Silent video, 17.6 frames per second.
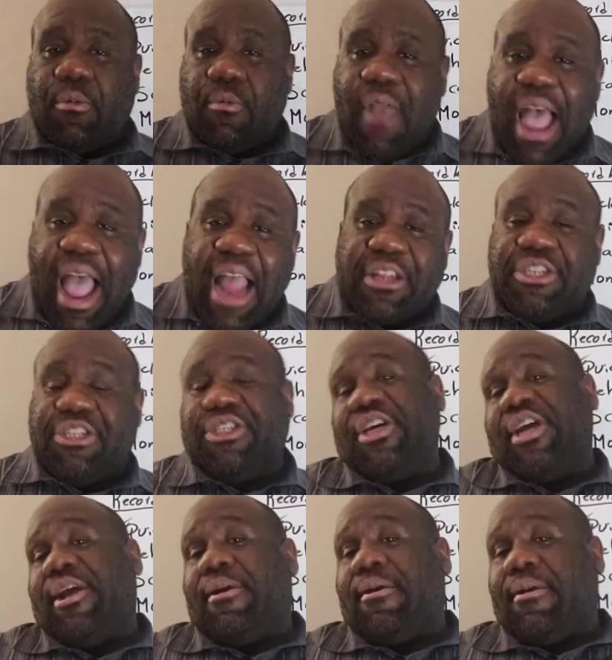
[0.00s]
the ride
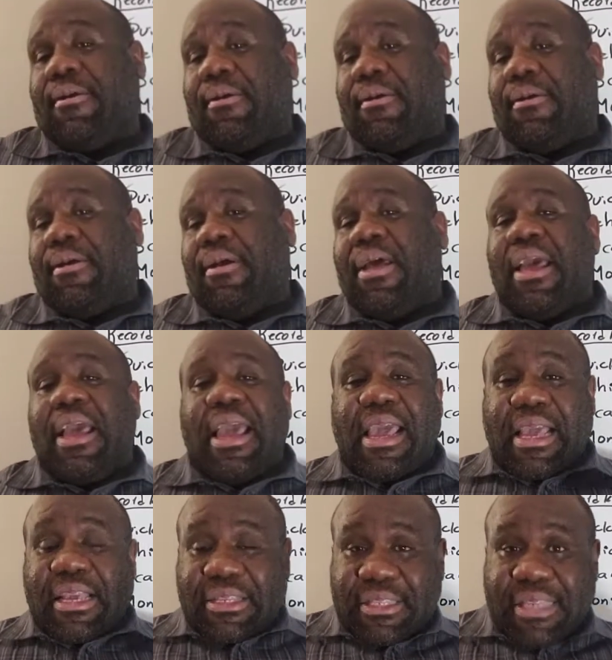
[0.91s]
share
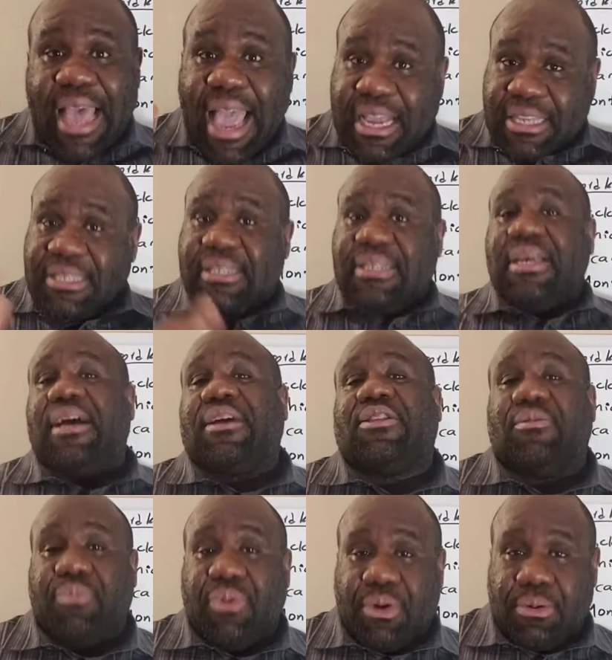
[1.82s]
is tax
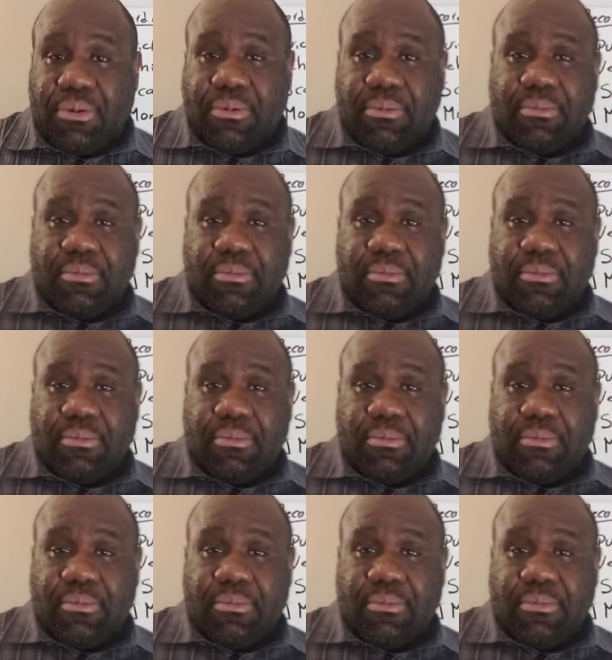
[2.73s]
deductible